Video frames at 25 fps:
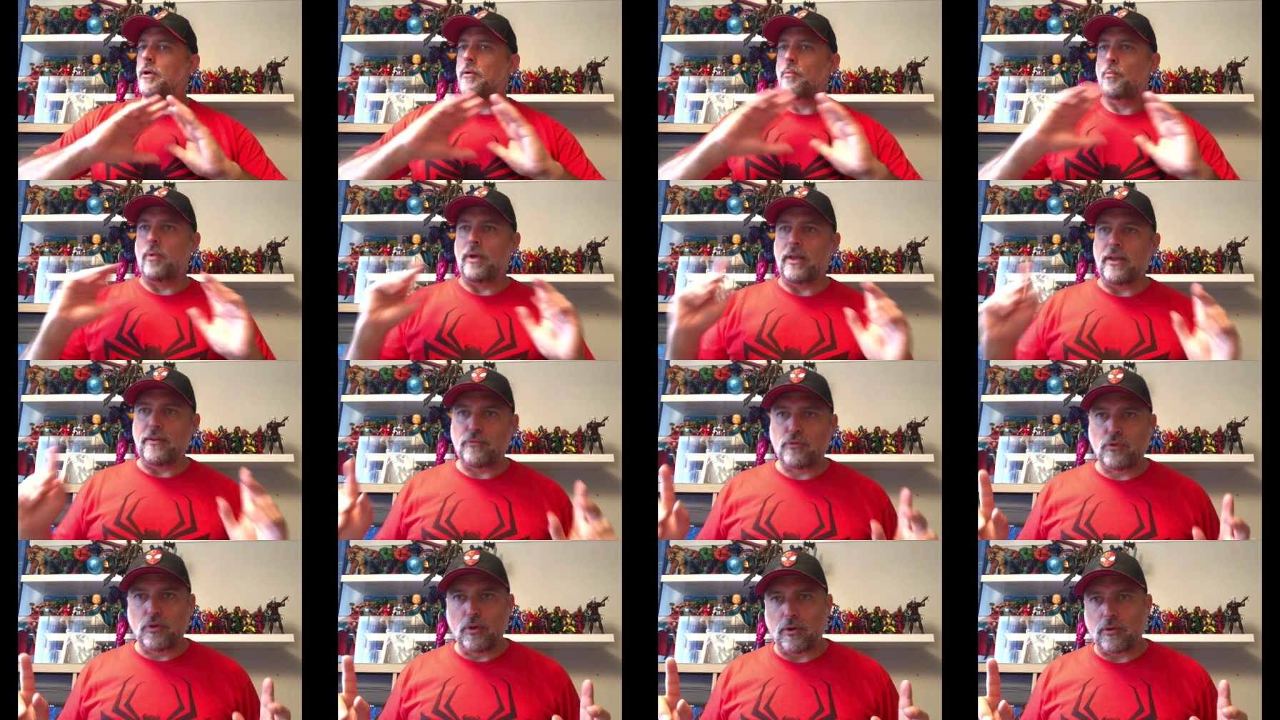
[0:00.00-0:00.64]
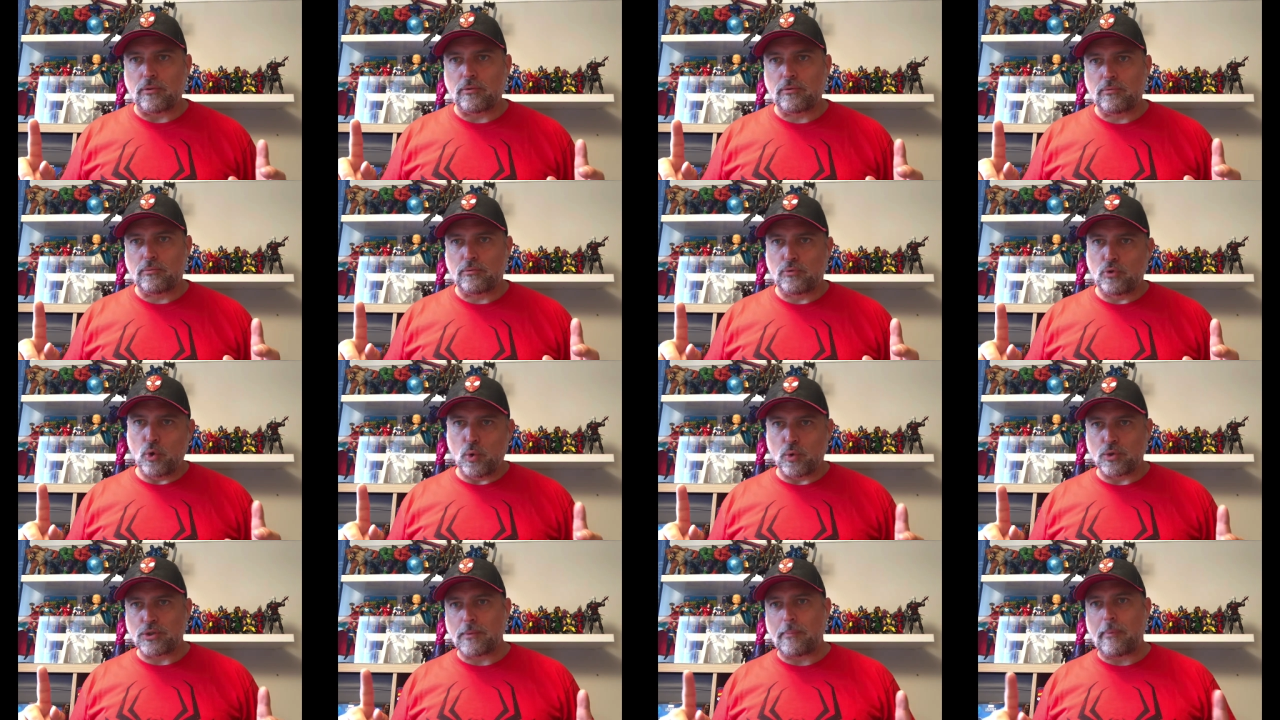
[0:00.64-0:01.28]
we've
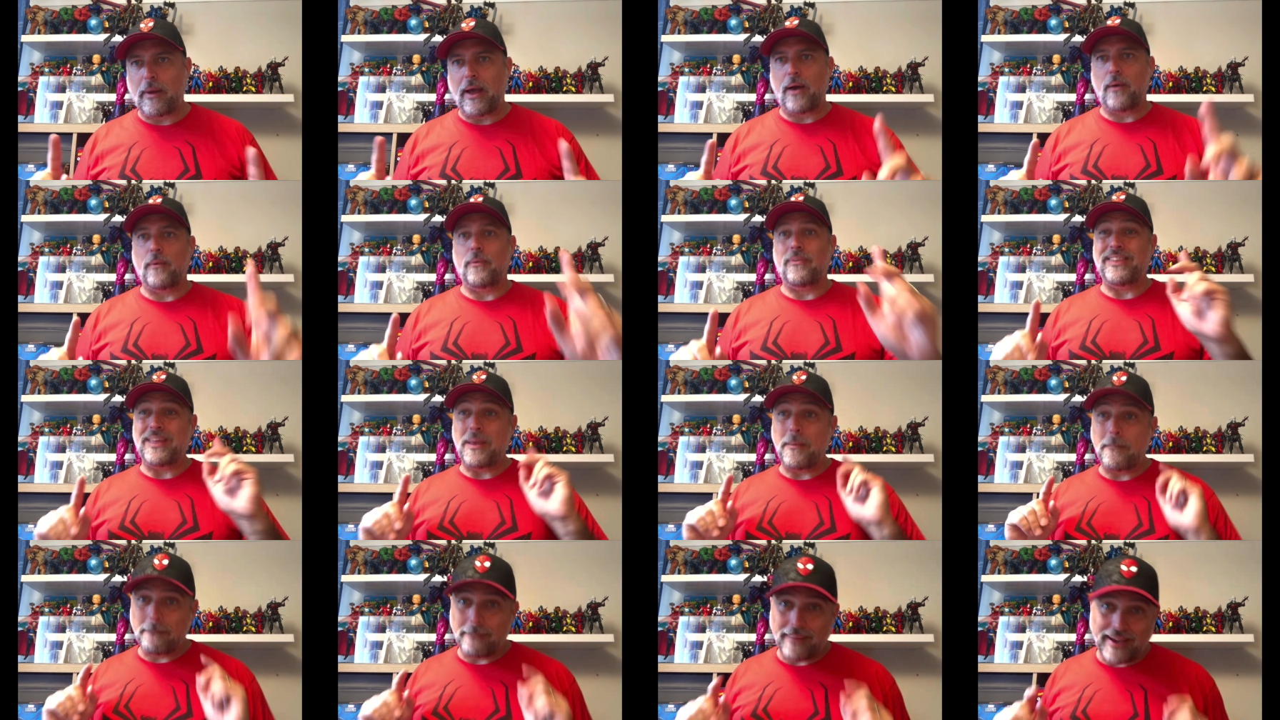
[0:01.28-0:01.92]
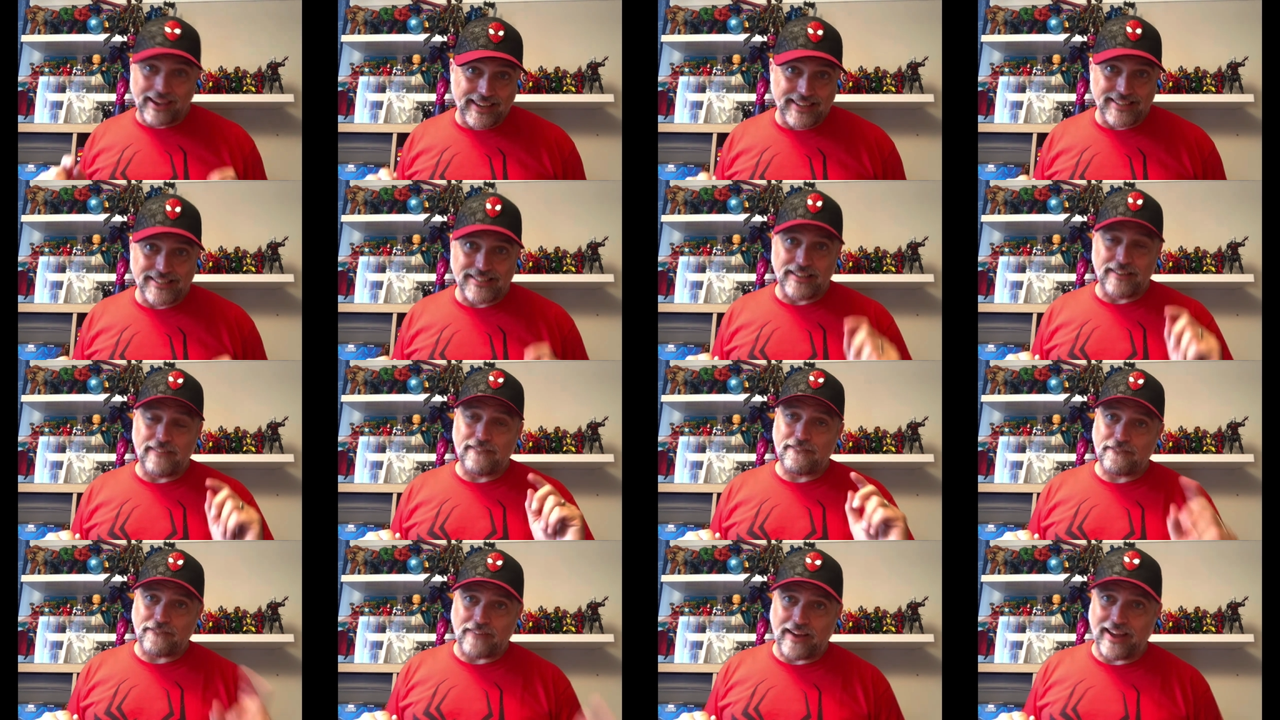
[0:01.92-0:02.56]
talked about the
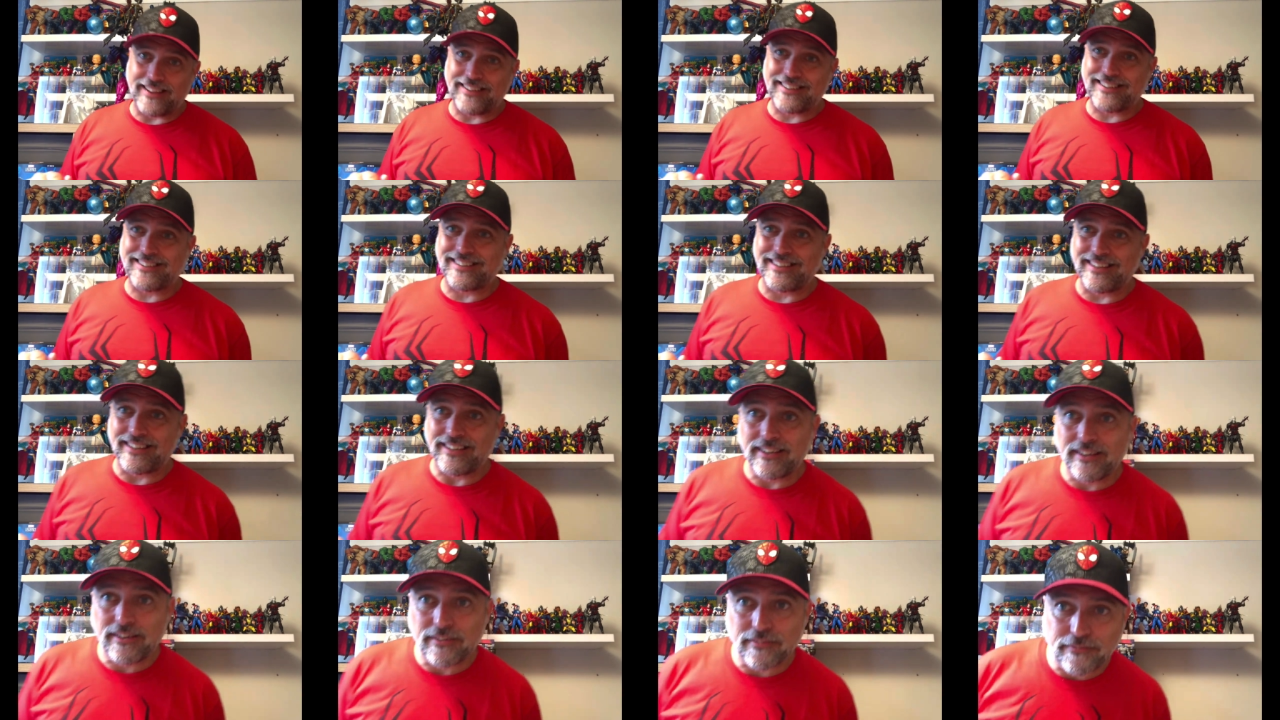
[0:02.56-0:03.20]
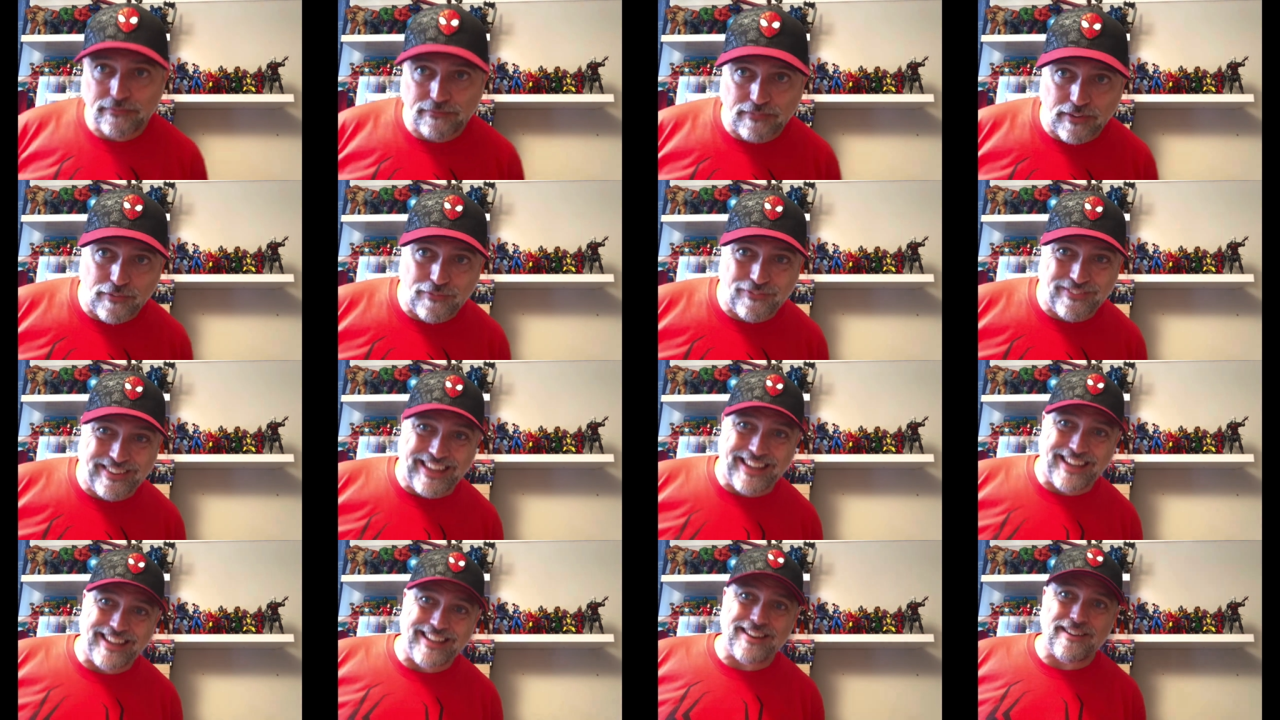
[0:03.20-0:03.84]
amazing Fantasy
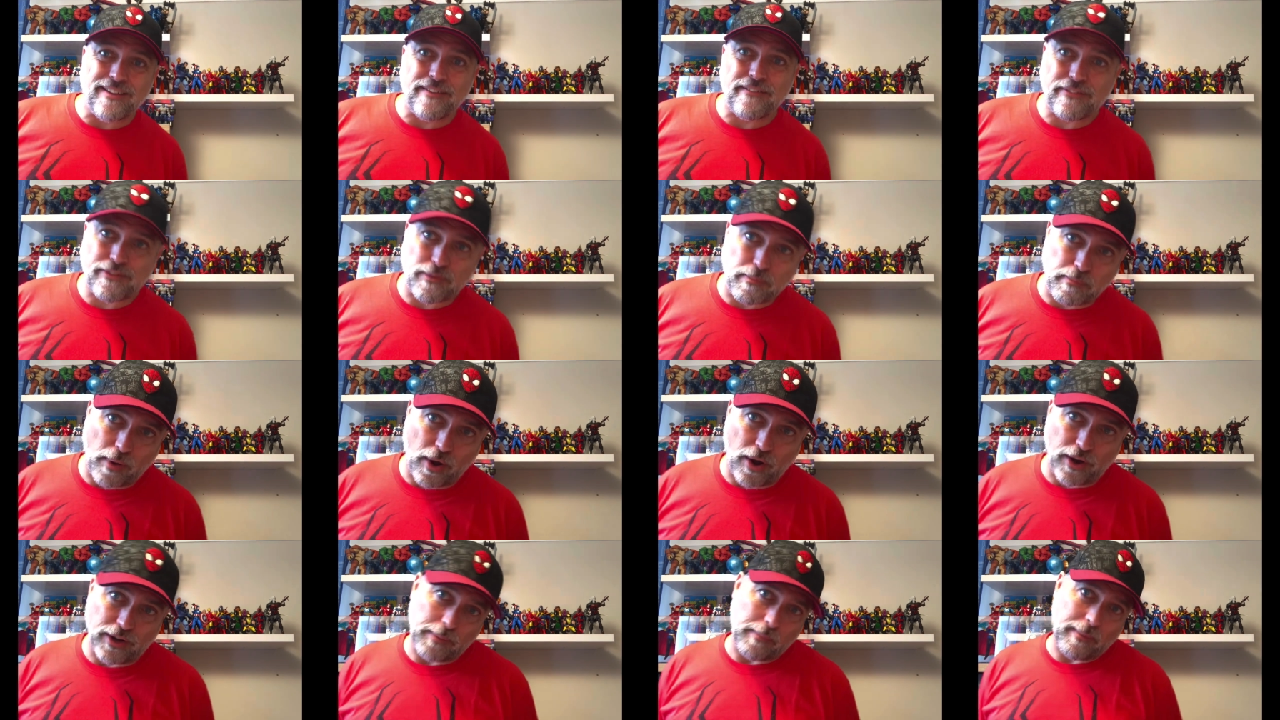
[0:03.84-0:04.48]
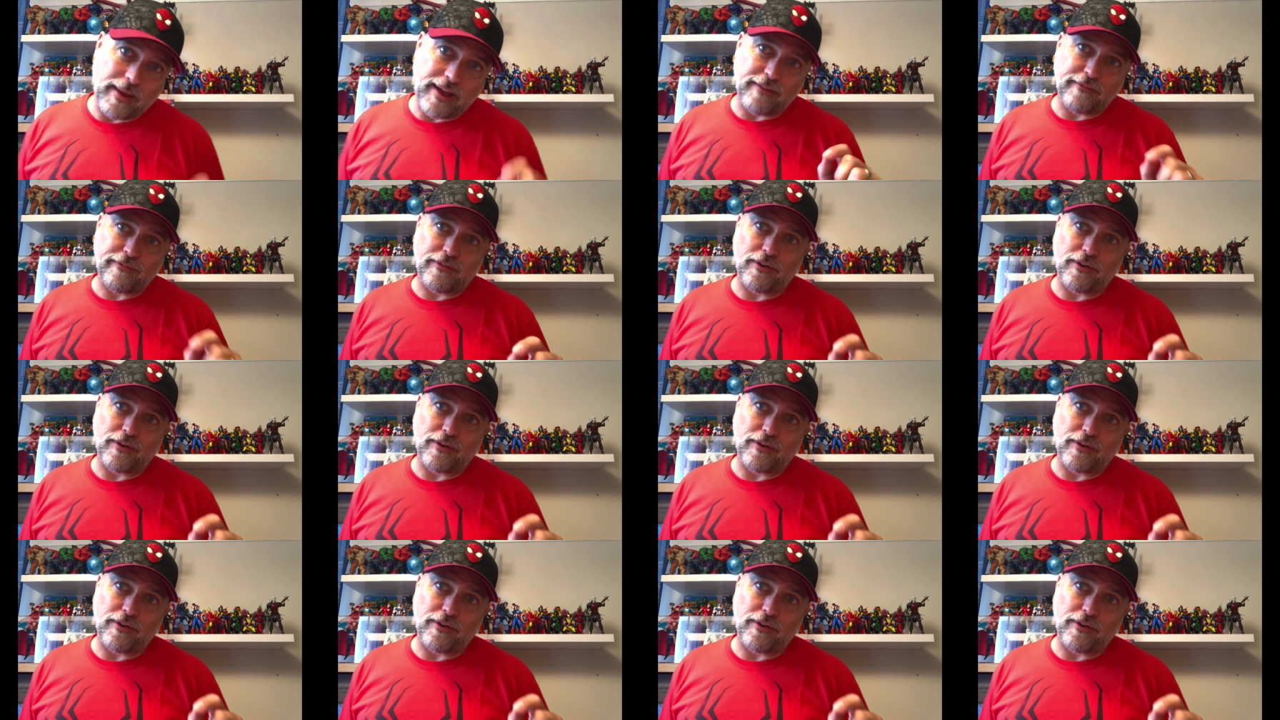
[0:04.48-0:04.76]
15 Spider Man